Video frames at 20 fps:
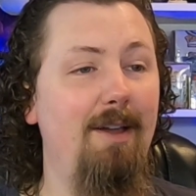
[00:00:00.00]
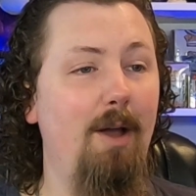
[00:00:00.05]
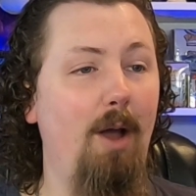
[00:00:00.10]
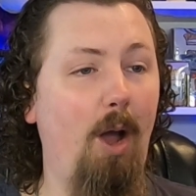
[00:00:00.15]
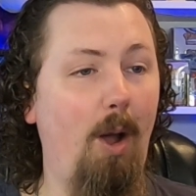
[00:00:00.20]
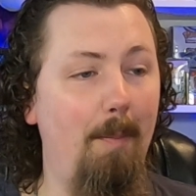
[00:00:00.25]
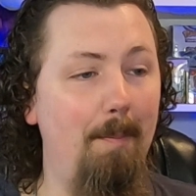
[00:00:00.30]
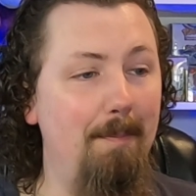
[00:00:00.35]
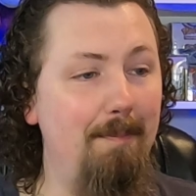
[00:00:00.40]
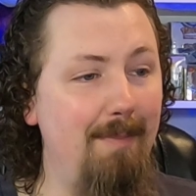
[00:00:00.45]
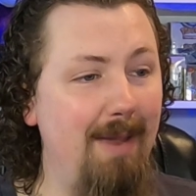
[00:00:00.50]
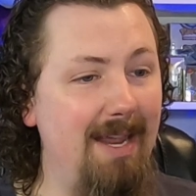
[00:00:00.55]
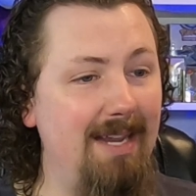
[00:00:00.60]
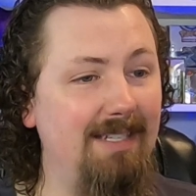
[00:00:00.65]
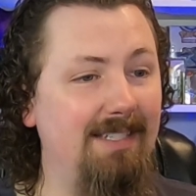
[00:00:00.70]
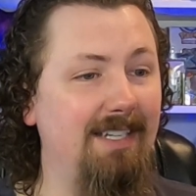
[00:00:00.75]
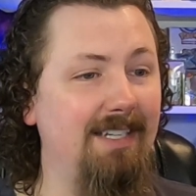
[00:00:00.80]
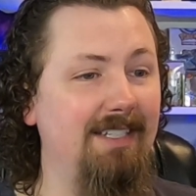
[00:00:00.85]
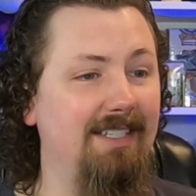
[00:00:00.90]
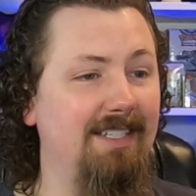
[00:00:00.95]

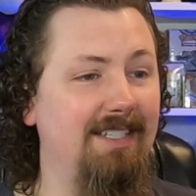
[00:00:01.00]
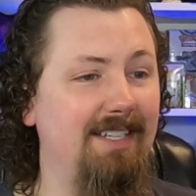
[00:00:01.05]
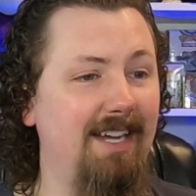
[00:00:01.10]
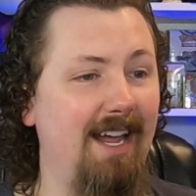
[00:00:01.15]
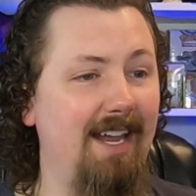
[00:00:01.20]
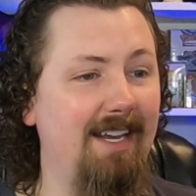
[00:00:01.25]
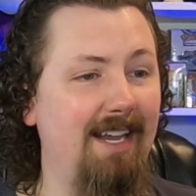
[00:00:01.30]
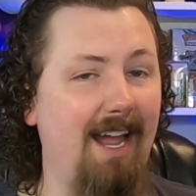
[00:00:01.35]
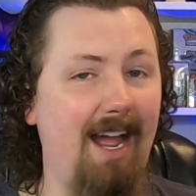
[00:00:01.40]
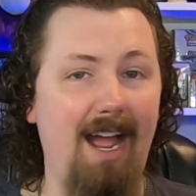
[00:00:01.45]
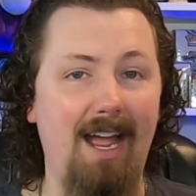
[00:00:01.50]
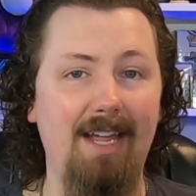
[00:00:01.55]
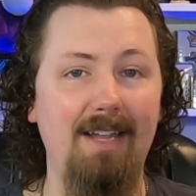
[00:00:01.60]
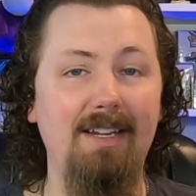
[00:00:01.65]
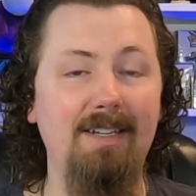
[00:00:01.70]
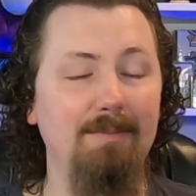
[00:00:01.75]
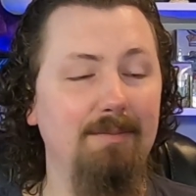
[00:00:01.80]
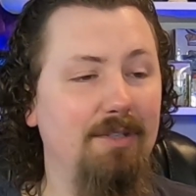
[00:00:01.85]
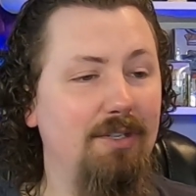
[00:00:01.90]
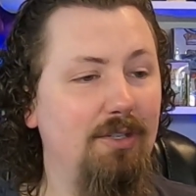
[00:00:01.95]
amazing set. I
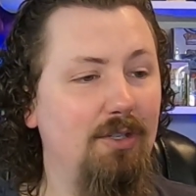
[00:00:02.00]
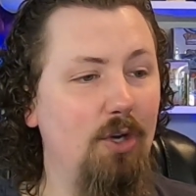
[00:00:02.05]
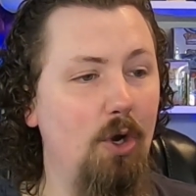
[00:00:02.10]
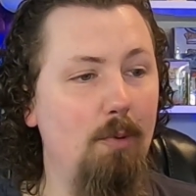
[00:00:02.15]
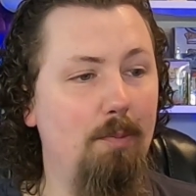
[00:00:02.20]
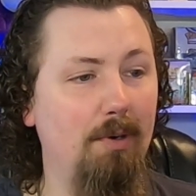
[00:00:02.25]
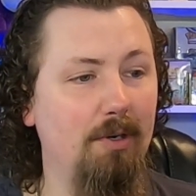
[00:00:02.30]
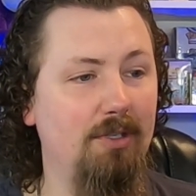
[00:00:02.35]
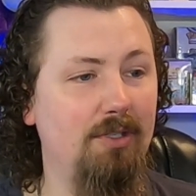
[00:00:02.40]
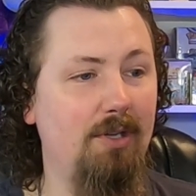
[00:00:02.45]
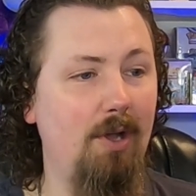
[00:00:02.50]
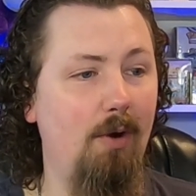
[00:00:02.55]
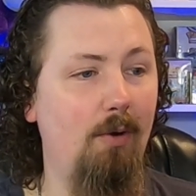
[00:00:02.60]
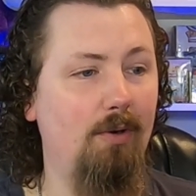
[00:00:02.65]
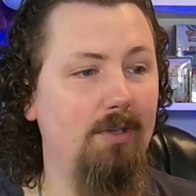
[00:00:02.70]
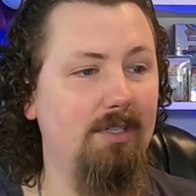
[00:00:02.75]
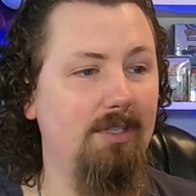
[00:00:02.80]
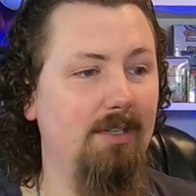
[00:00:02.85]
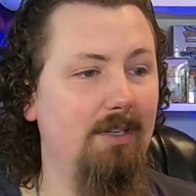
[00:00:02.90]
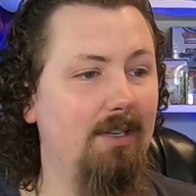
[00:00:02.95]
am super
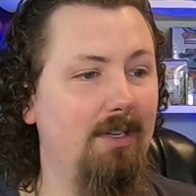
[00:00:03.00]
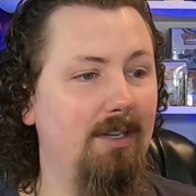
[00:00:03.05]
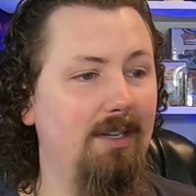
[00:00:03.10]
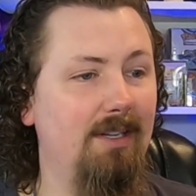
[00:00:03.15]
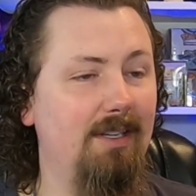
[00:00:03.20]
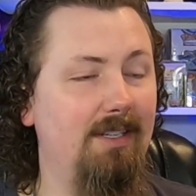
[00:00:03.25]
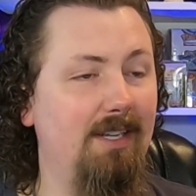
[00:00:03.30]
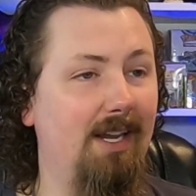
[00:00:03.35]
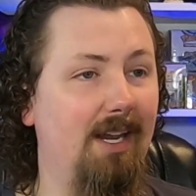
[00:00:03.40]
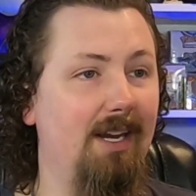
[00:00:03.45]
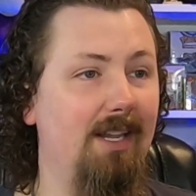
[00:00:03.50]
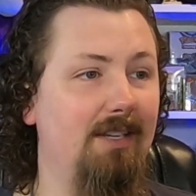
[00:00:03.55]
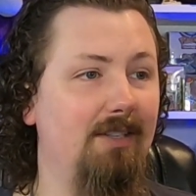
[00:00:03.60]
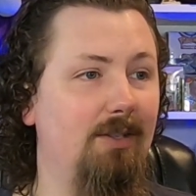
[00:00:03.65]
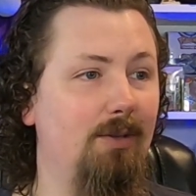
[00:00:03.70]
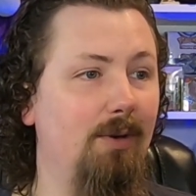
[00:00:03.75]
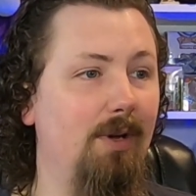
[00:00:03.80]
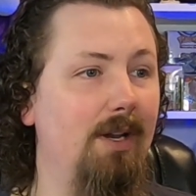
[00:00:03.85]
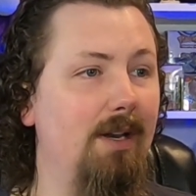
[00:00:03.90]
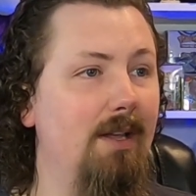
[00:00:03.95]
stoked to get
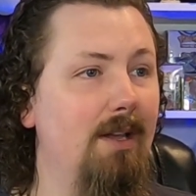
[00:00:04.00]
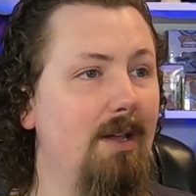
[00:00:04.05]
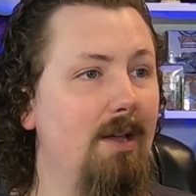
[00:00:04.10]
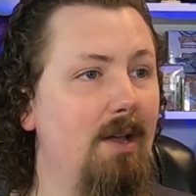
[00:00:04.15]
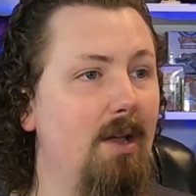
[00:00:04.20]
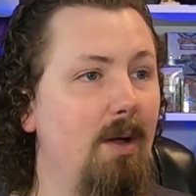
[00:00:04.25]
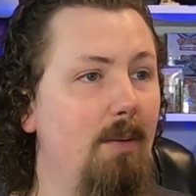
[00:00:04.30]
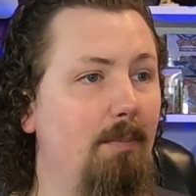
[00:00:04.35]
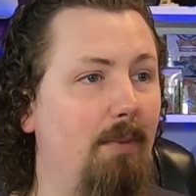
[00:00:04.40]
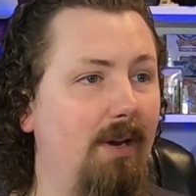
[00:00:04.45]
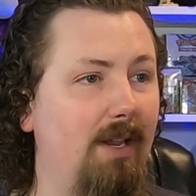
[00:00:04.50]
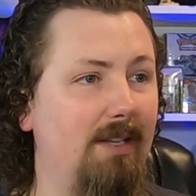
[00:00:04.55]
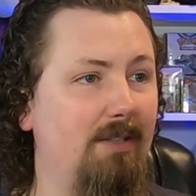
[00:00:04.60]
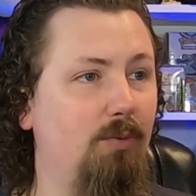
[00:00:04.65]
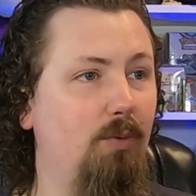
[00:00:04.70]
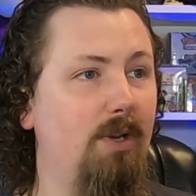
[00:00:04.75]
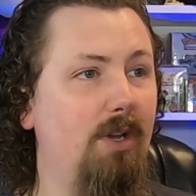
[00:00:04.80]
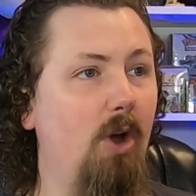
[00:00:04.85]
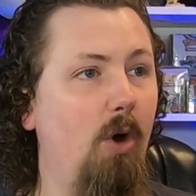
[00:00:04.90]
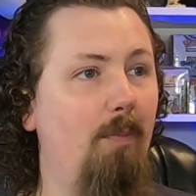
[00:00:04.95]
into it. But as
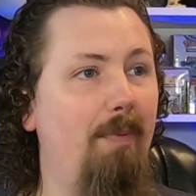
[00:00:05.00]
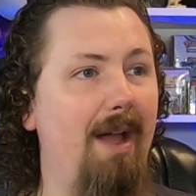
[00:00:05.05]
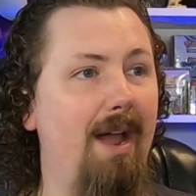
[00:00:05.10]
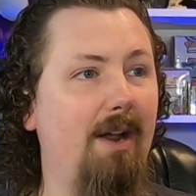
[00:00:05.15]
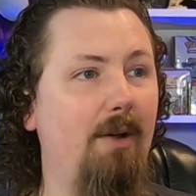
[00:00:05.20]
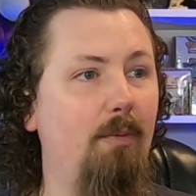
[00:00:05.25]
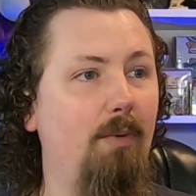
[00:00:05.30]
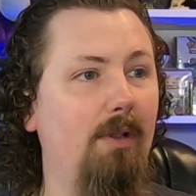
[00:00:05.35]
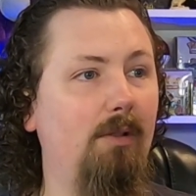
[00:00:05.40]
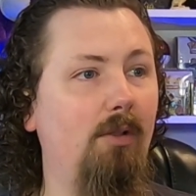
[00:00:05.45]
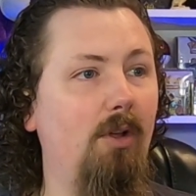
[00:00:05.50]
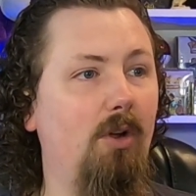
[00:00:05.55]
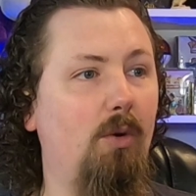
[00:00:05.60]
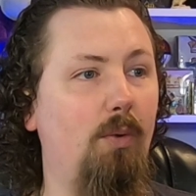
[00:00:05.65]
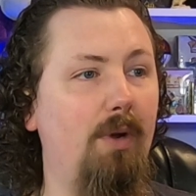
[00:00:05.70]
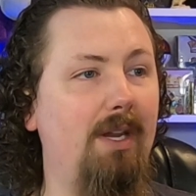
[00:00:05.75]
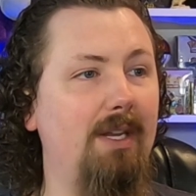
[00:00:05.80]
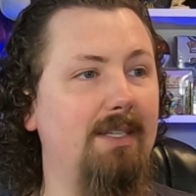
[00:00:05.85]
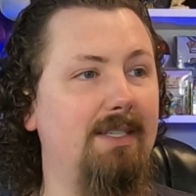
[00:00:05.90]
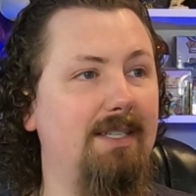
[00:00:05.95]
we go back and we look,
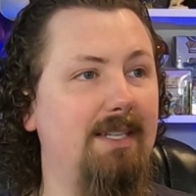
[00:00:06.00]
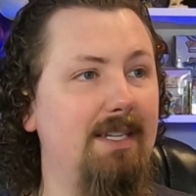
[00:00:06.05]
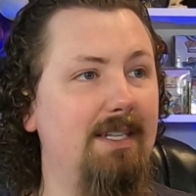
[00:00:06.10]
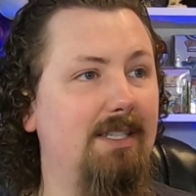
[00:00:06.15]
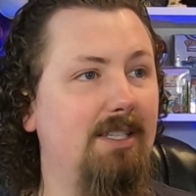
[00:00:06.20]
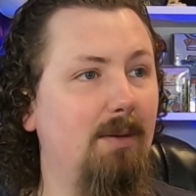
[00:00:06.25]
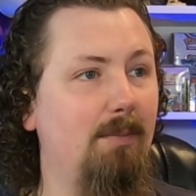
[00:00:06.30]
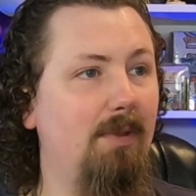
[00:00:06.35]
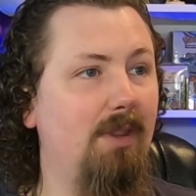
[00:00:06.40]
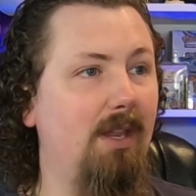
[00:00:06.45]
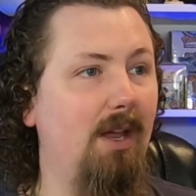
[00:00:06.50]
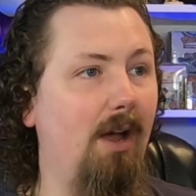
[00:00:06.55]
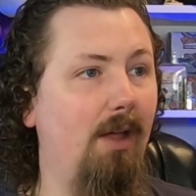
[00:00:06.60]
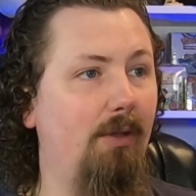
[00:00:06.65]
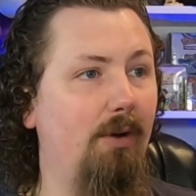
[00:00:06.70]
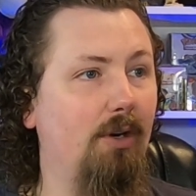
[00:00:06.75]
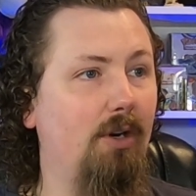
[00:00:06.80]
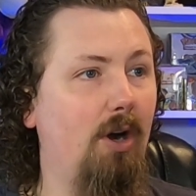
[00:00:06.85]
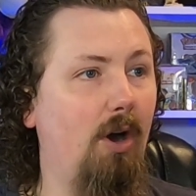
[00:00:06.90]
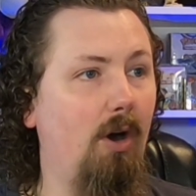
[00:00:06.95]
we can see some of the
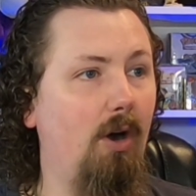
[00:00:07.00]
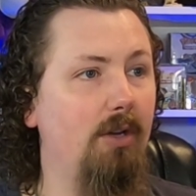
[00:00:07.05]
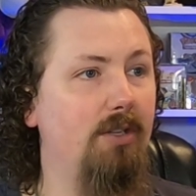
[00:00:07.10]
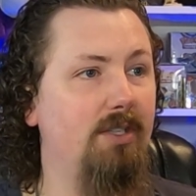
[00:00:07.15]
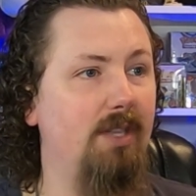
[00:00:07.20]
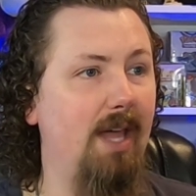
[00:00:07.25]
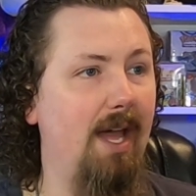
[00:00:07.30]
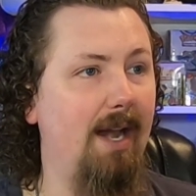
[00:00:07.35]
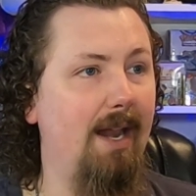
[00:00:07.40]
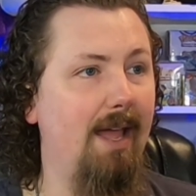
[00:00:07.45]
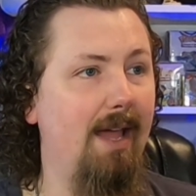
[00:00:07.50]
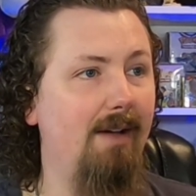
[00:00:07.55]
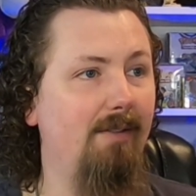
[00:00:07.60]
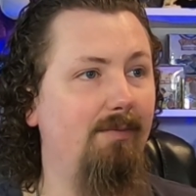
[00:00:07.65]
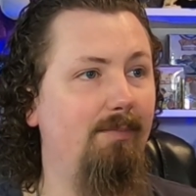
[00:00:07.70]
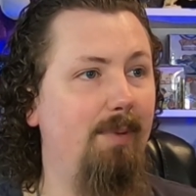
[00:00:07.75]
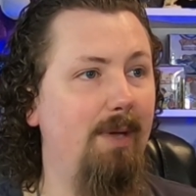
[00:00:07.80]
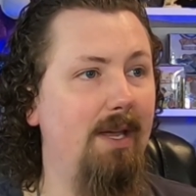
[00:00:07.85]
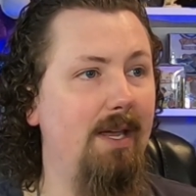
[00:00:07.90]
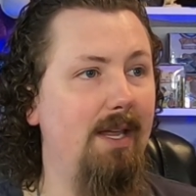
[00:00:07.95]
other cards that
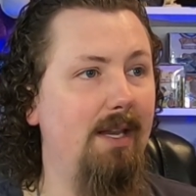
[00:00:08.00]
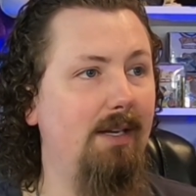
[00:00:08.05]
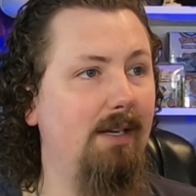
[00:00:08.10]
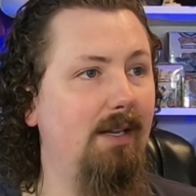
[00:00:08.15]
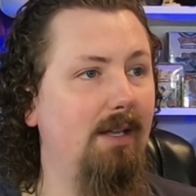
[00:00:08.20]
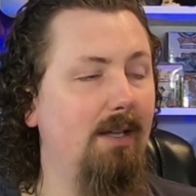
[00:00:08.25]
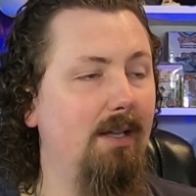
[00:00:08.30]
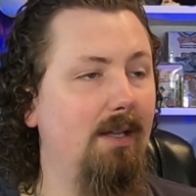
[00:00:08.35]
have been,